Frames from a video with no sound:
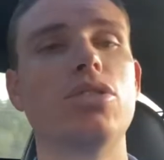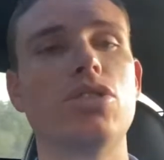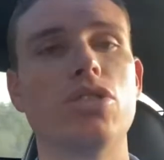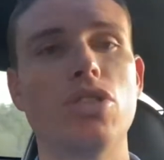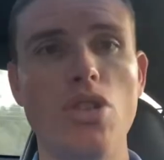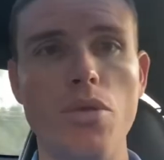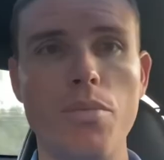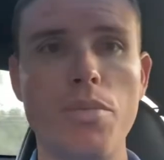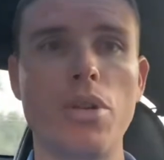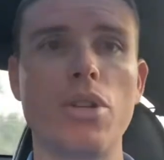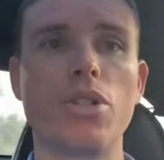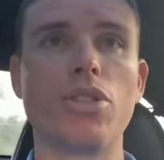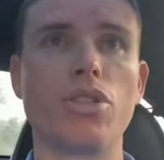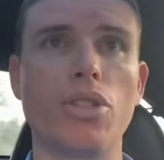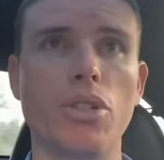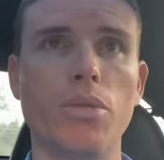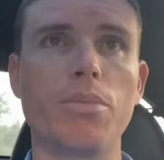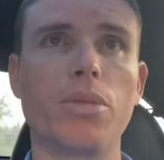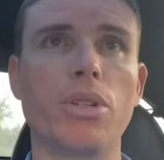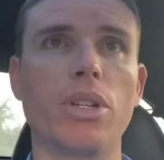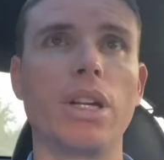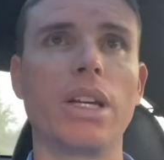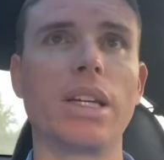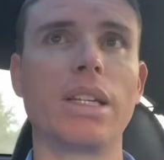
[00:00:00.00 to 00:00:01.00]
Super,
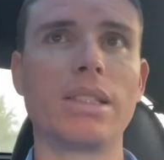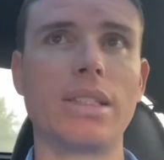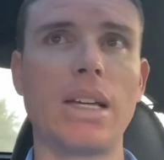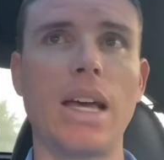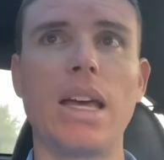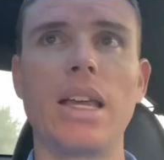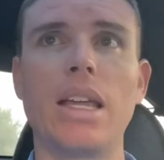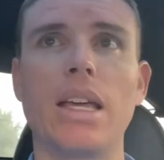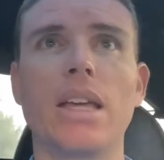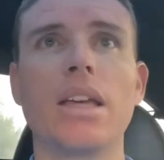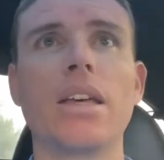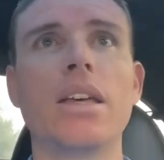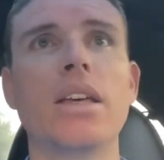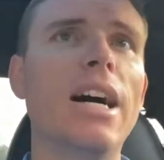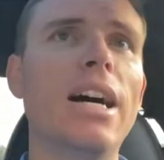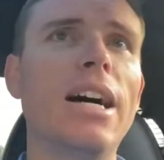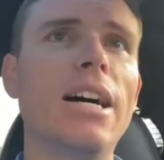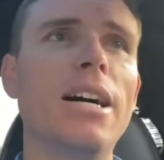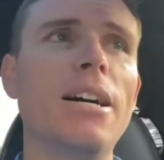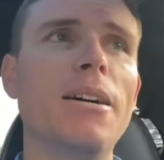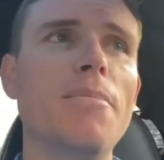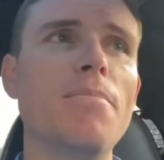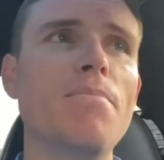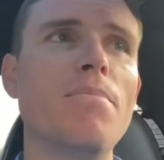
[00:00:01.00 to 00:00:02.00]
super exciting.
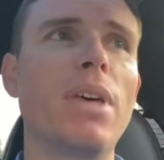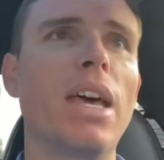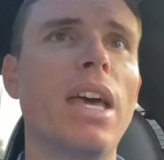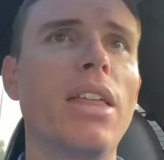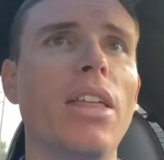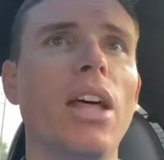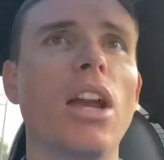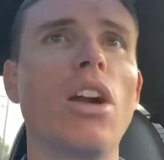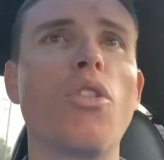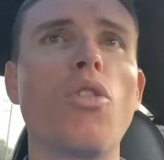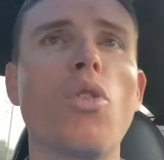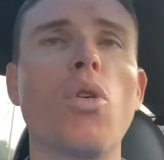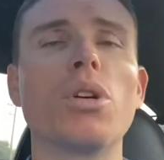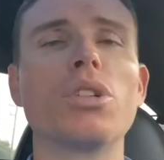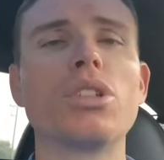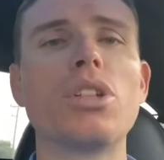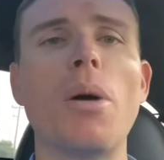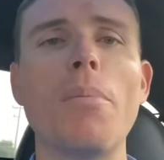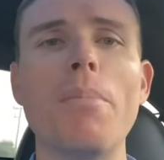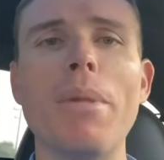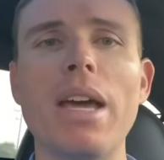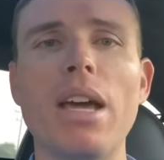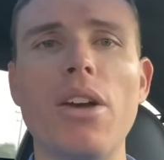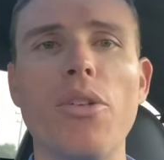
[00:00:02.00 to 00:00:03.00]
Um, and then of course
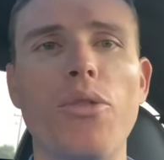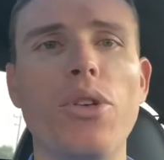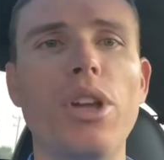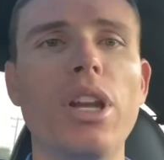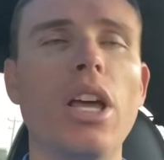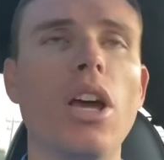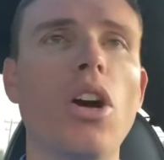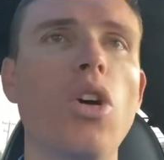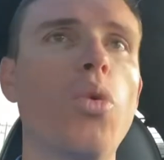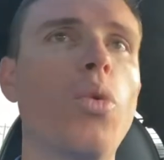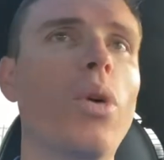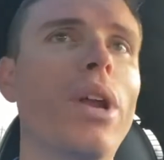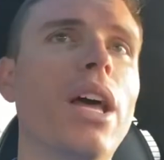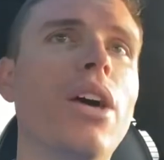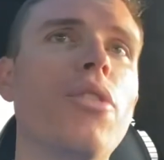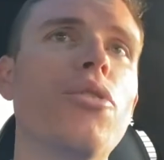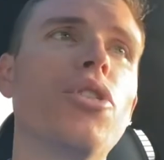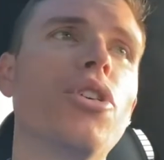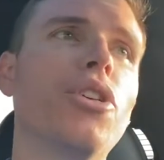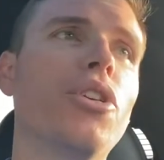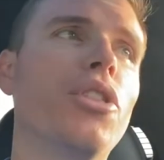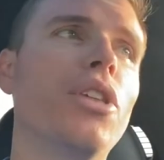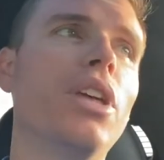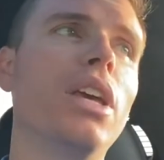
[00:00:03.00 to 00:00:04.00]
I'll make a video
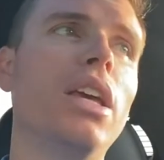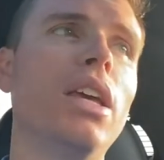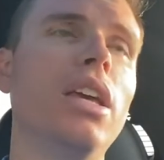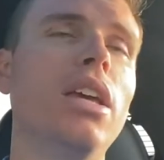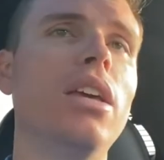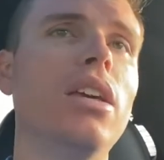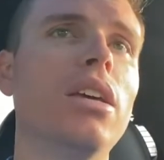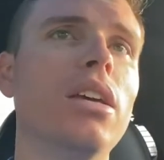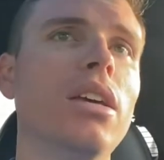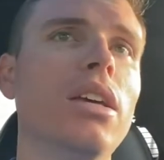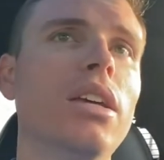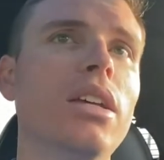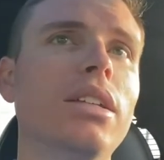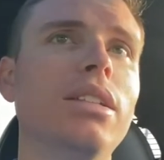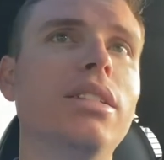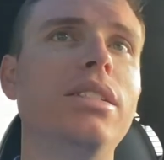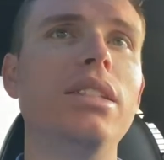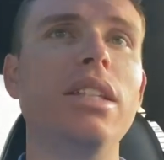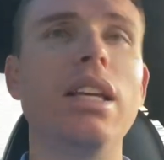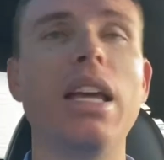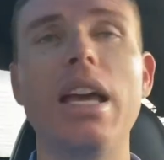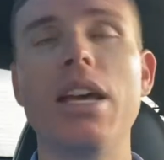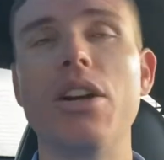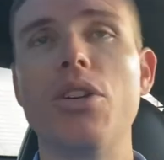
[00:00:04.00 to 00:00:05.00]
whenever the
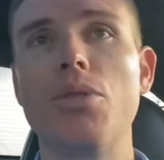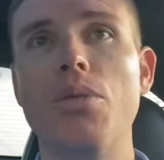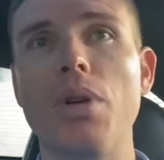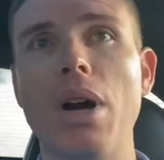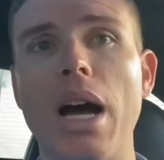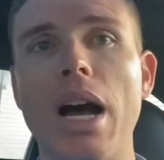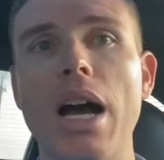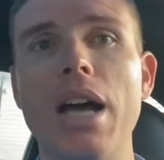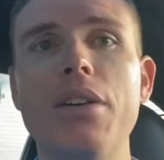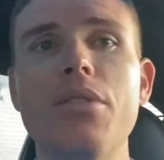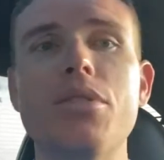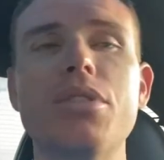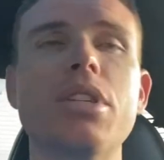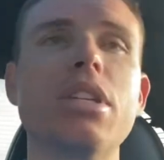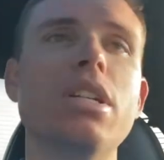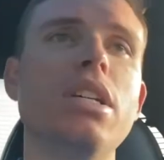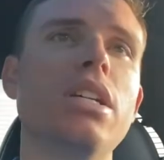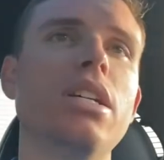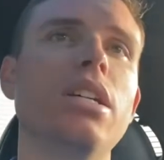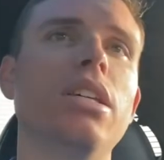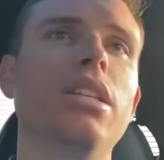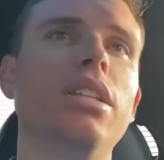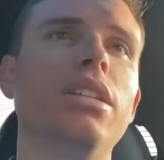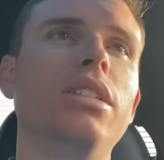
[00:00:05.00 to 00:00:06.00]
C8 arrives.
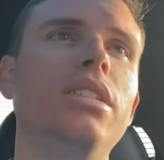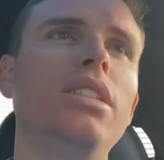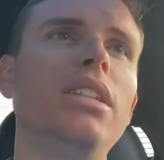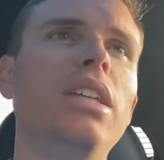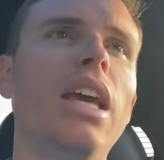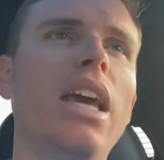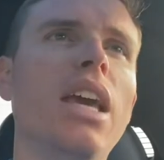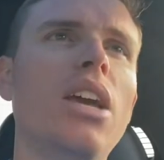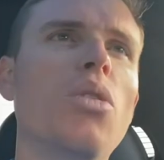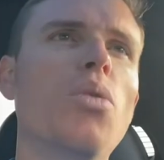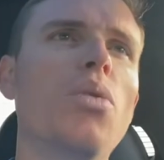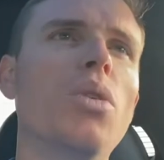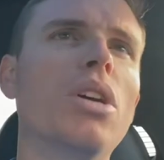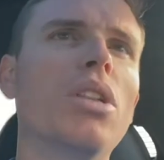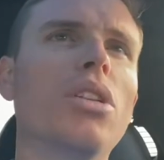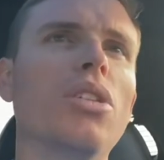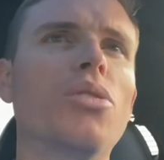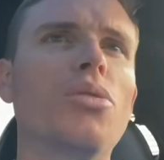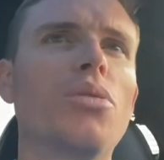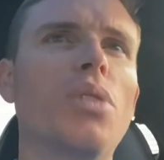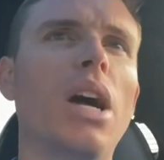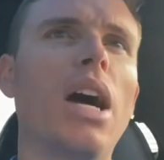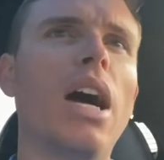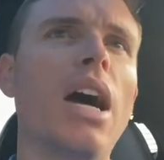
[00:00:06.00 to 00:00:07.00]
The C8
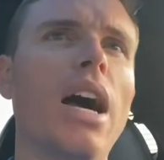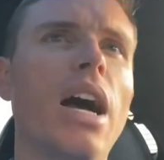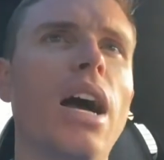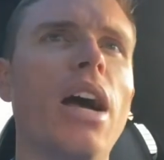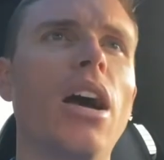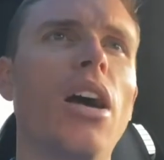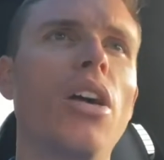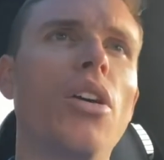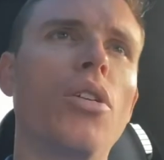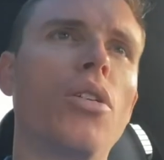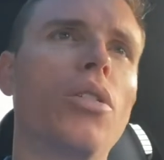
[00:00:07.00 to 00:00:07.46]
will arrive,